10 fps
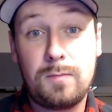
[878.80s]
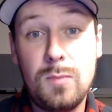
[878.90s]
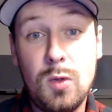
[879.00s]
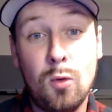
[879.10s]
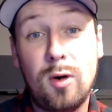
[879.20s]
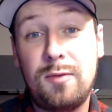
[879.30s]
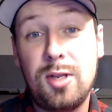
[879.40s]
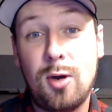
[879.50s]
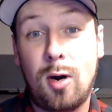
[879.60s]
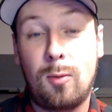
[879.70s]
or even
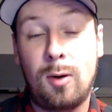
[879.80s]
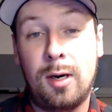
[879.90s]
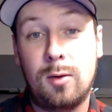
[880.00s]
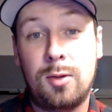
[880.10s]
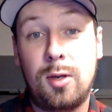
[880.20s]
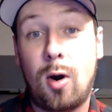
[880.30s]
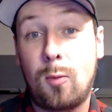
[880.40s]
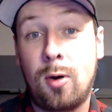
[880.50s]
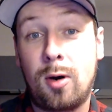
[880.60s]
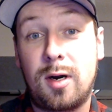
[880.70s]
the
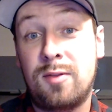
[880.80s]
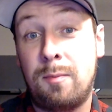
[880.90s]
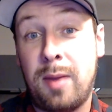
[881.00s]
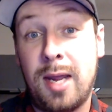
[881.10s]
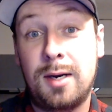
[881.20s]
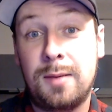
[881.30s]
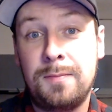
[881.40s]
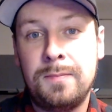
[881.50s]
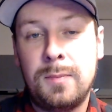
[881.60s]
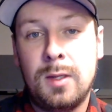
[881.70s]
artwork of the band.
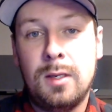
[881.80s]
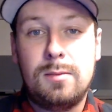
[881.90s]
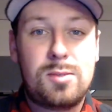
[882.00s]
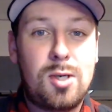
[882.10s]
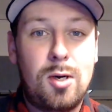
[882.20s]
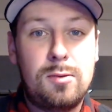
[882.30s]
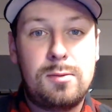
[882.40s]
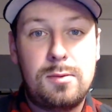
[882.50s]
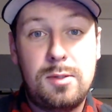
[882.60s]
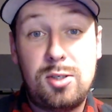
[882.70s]
So
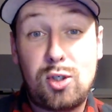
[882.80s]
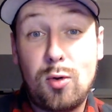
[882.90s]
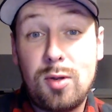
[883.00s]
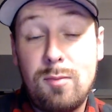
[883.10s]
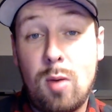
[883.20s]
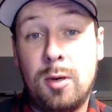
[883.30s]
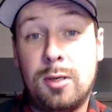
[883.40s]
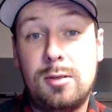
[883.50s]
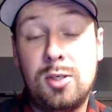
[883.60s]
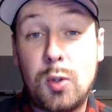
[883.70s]
enjoy the moment,
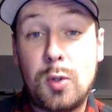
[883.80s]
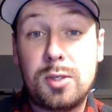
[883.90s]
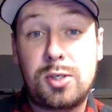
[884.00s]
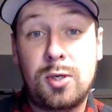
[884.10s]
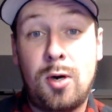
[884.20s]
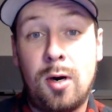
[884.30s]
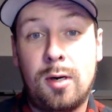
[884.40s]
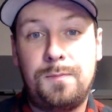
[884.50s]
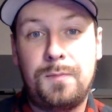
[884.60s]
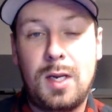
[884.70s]
enjoy the
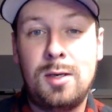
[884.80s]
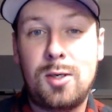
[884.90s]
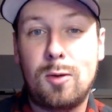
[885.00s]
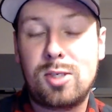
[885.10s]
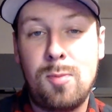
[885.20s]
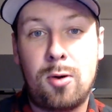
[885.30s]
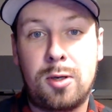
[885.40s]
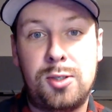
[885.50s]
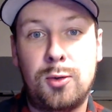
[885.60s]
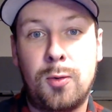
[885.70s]
cigar, and don't smoke it
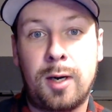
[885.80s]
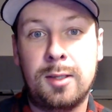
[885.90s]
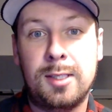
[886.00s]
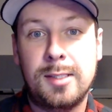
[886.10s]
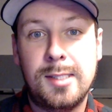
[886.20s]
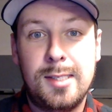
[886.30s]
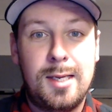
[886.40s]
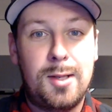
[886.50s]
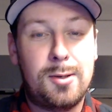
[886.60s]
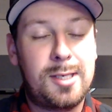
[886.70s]
too quickly.
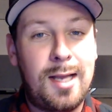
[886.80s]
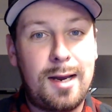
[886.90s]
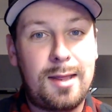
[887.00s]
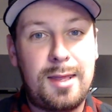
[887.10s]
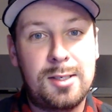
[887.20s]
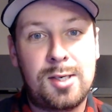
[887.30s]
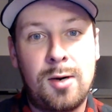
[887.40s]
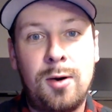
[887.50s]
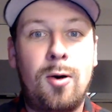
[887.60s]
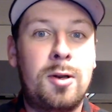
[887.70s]
There's a lot of things
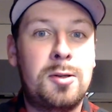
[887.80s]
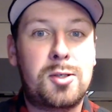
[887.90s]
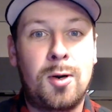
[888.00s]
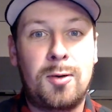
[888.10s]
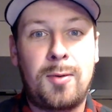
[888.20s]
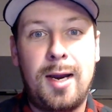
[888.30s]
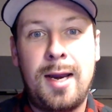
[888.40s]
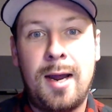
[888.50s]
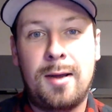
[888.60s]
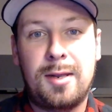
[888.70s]
going on in this world right
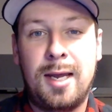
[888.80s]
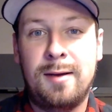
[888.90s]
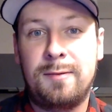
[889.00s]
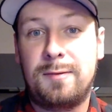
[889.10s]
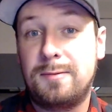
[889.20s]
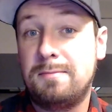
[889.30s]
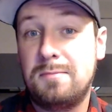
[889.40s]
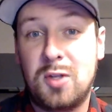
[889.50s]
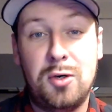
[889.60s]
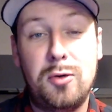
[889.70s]
now that have
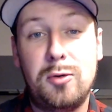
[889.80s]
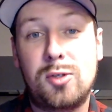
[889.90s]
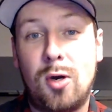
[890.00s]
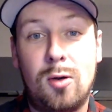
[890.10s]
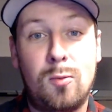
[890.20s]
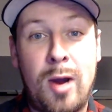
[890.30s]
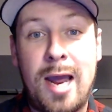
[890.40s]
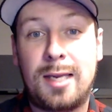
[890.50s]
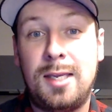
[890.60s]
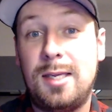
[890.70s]
the news all
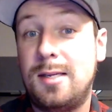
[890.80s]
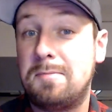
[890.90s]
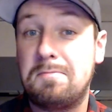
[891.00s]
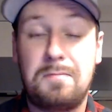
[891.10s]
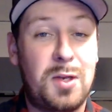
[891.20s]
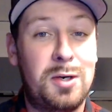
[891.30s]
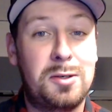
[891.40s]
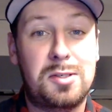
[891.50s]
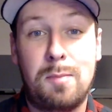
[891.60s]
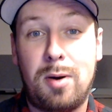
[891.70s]
wacky.
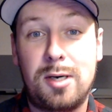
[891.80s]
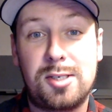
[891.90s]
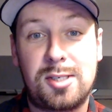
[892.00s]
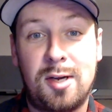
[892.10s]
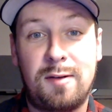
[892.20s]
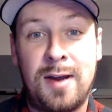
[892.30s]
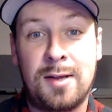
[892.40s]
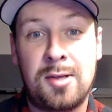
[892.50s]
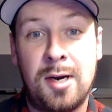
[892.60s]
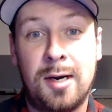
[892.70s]
There's a bunch of stuff
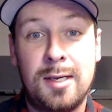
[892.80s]
out there,